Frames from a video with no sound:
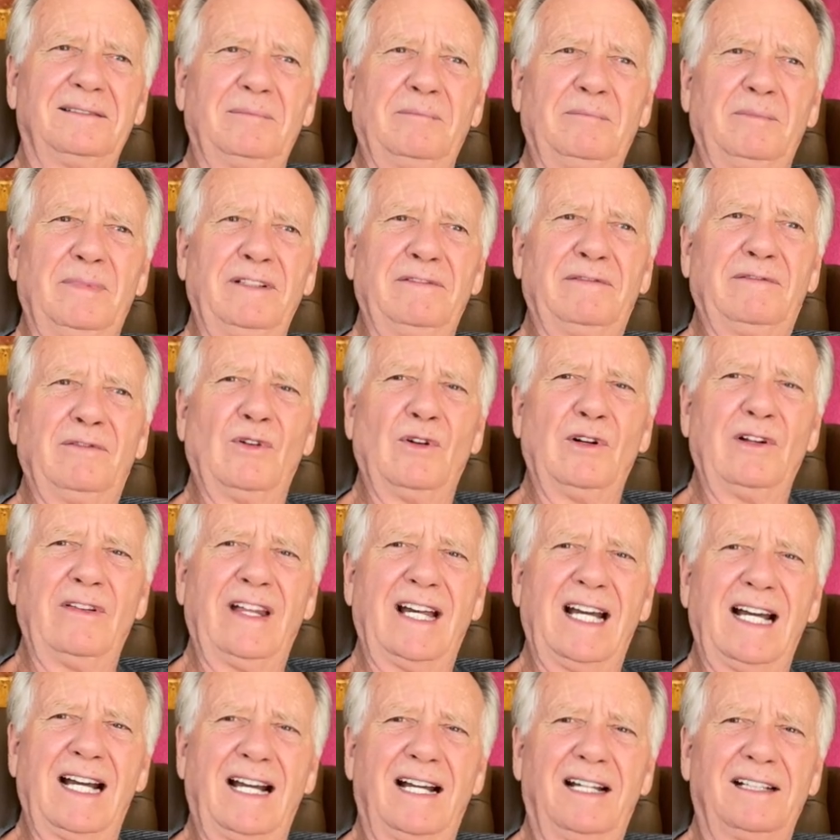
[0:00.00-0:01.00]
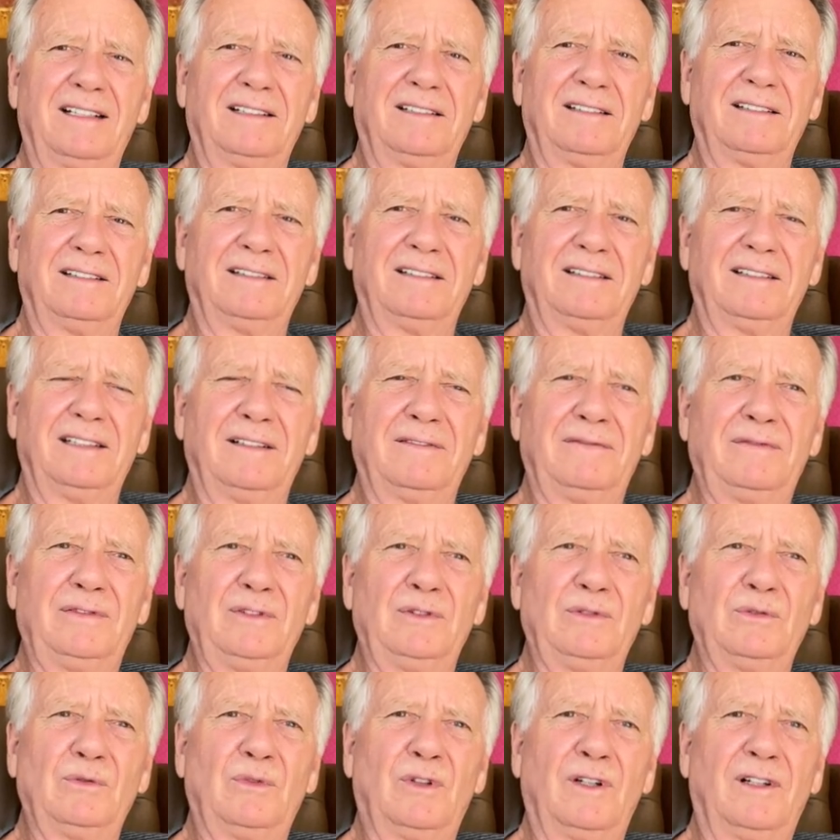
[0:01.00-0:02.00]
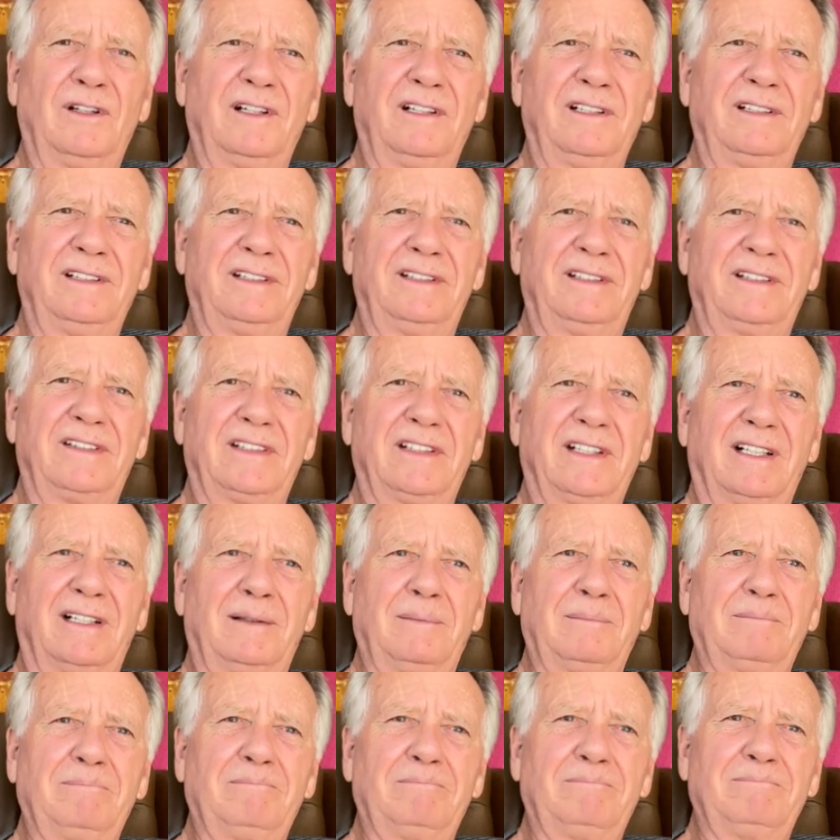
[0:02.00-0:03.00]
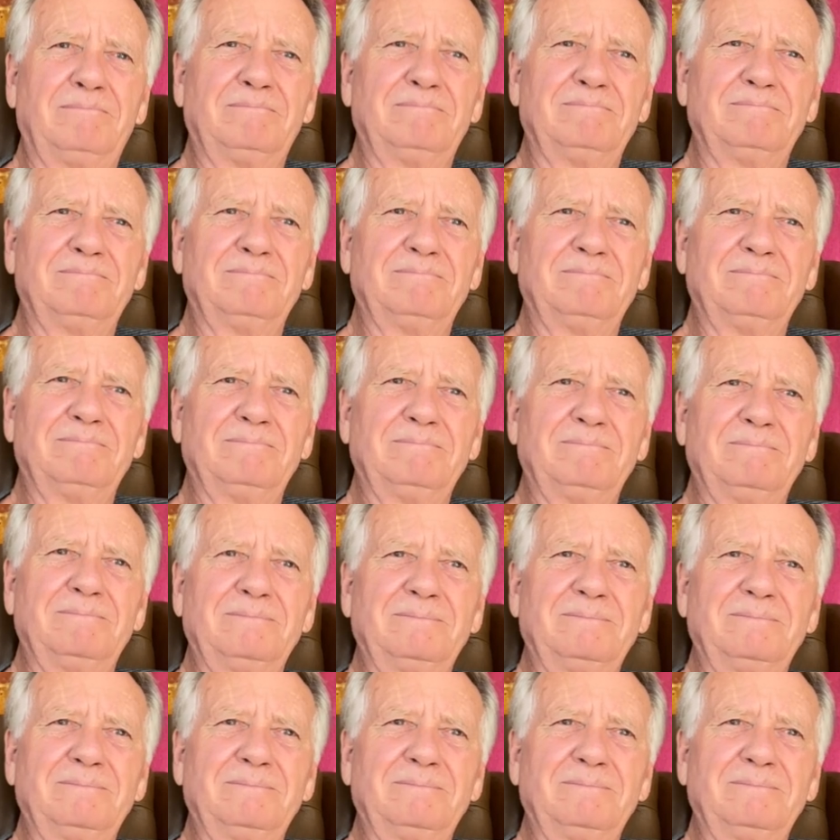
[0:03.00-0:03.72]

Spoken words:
Before that, if you wanted some